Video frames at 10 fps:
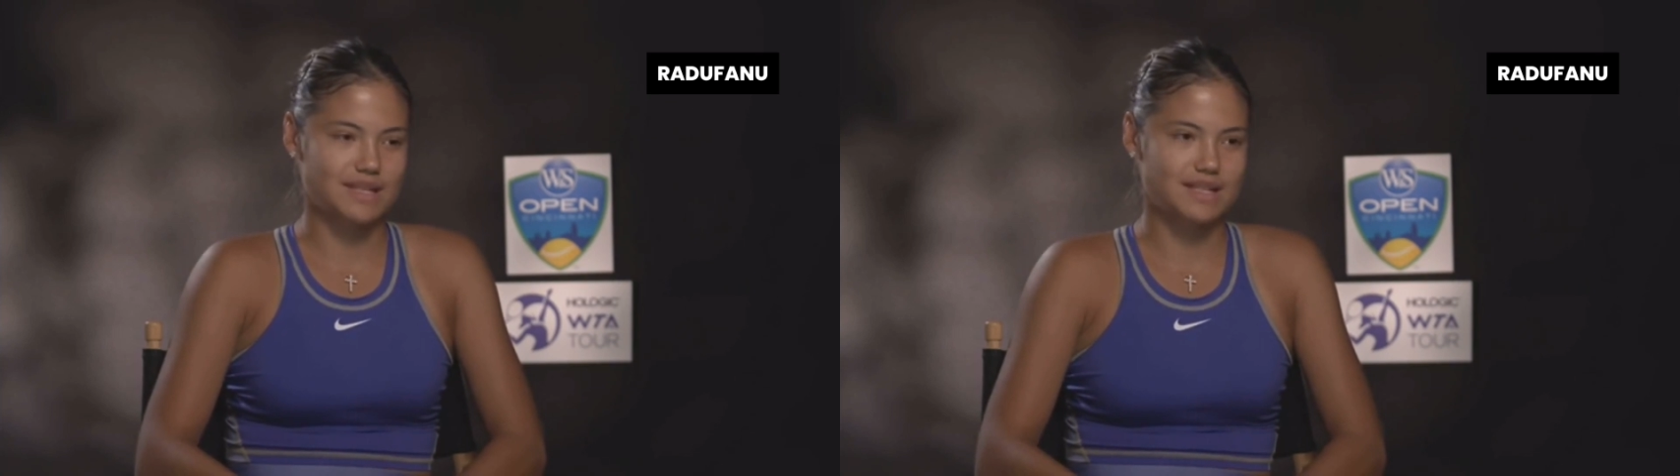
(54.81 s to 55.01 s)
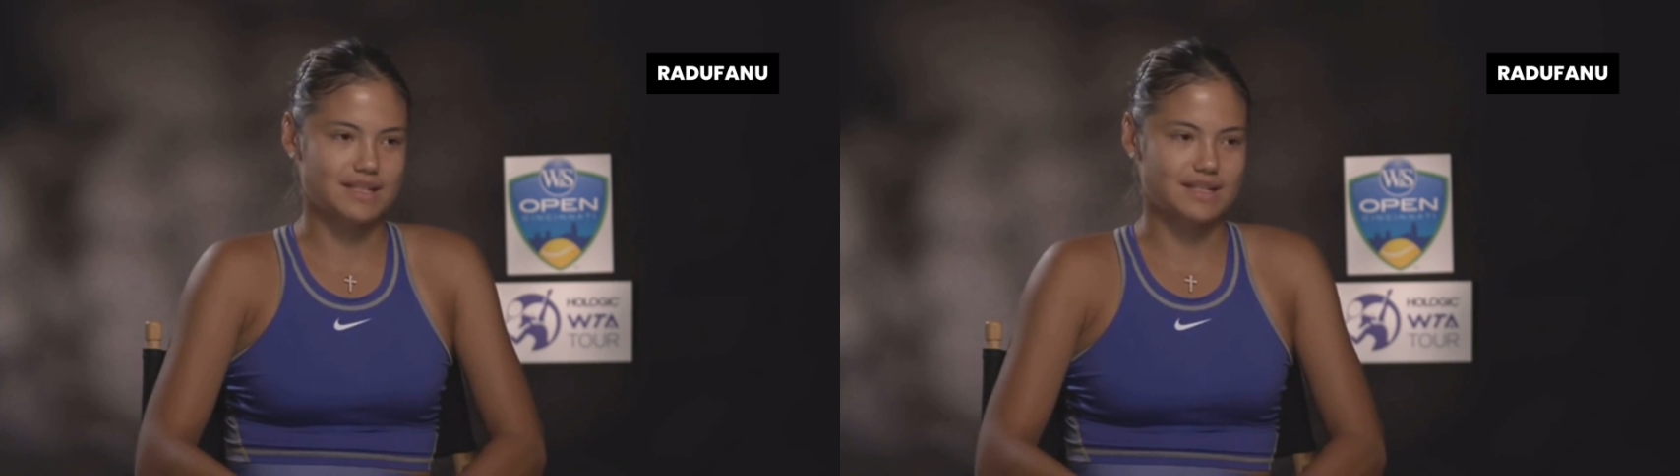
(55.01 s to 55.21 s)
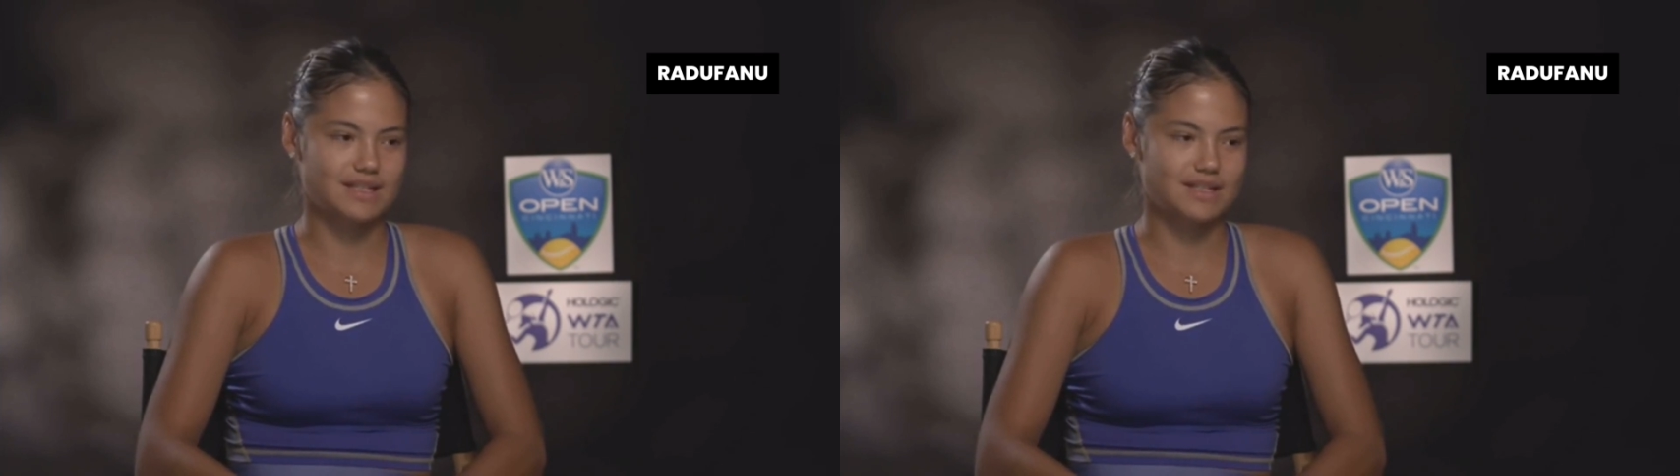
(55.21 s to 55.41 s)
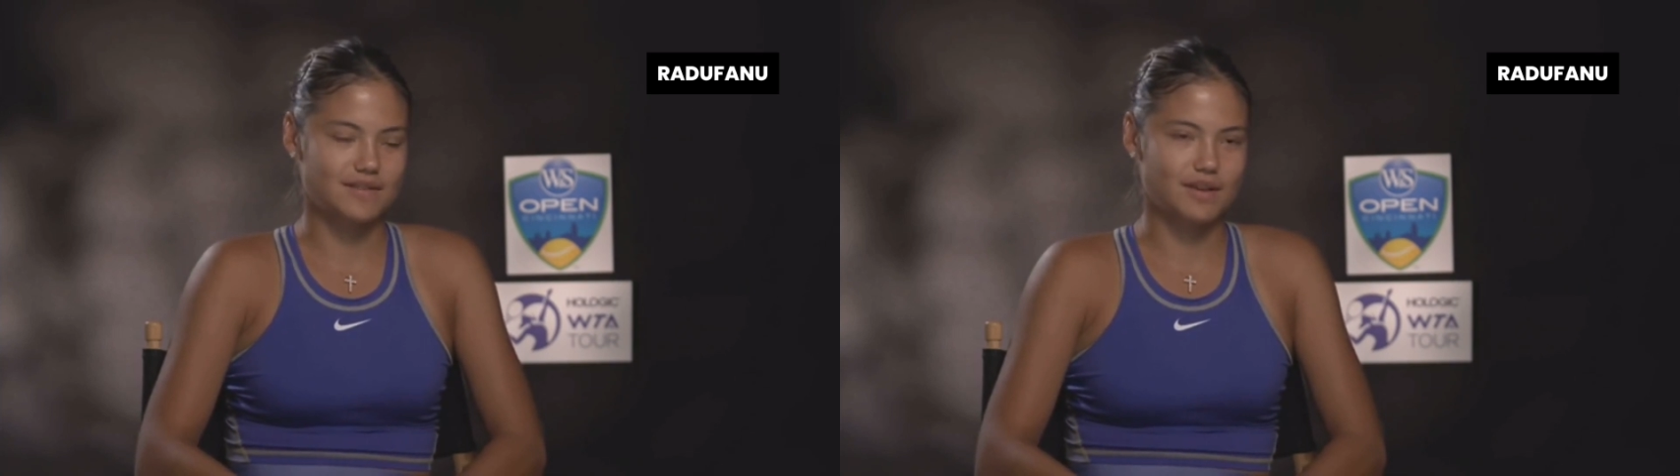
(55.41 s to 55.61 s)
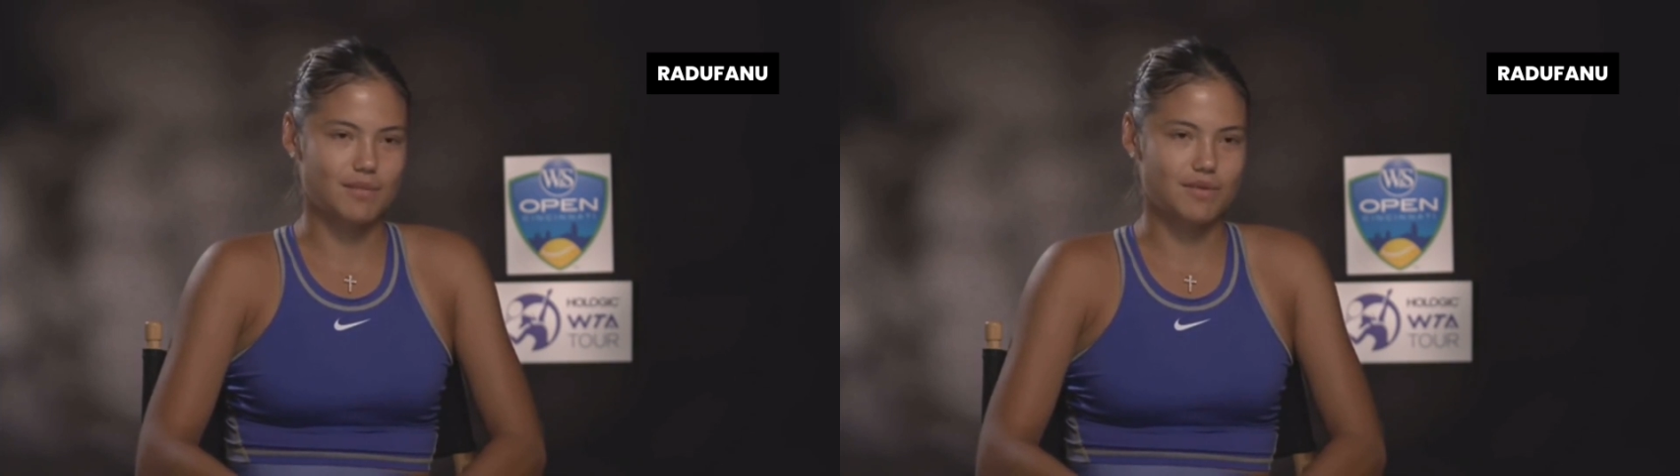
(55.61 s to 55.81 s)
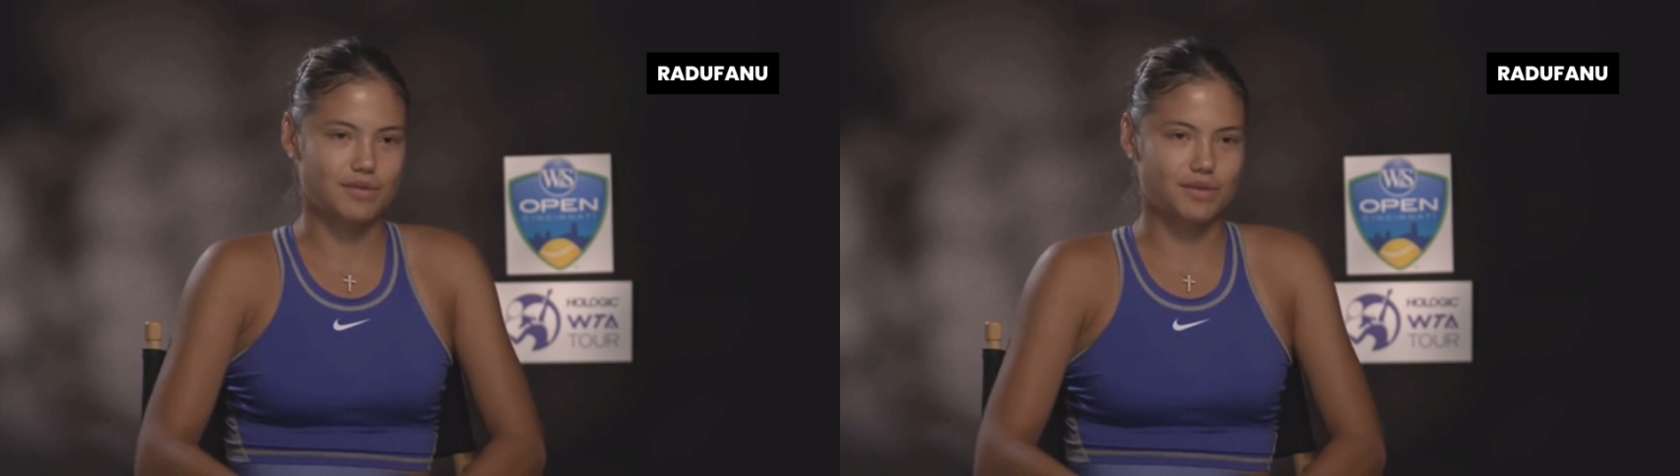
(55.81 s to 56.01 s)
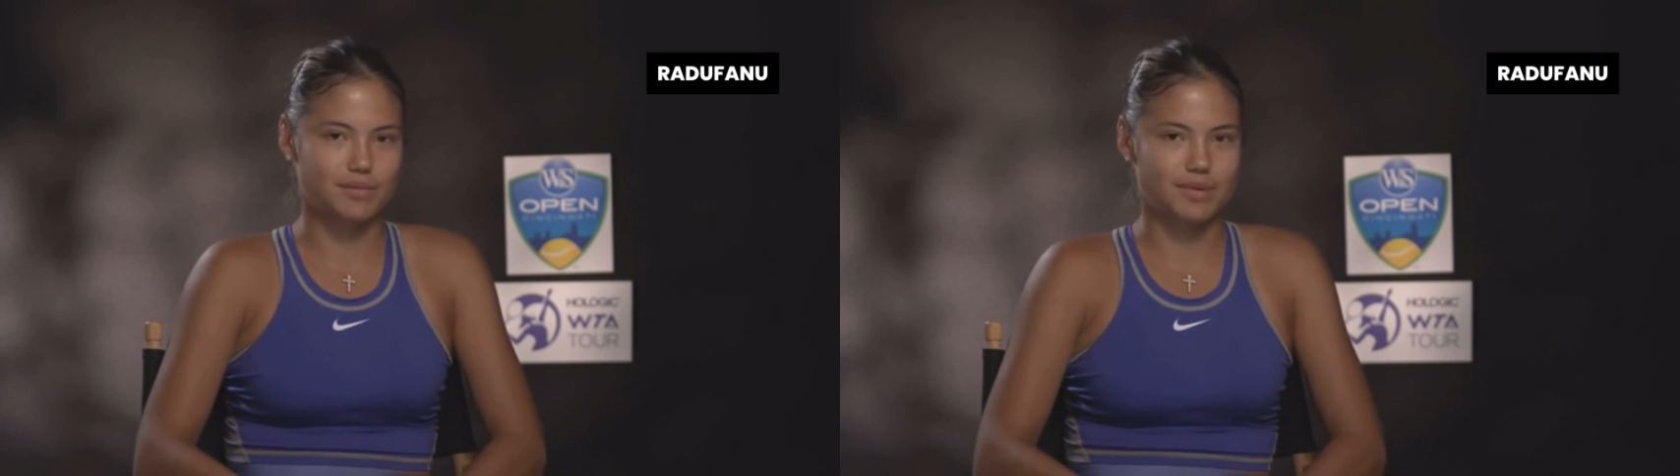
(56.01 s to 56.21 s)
to have come through.